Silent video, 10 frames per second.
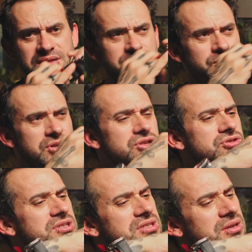It's pretty
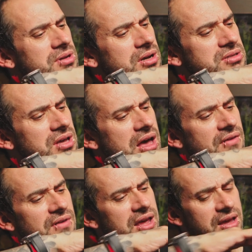interesting because you
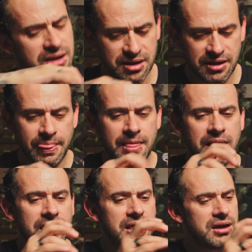have
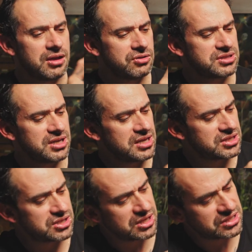here you see
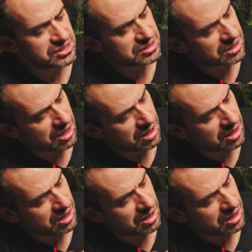is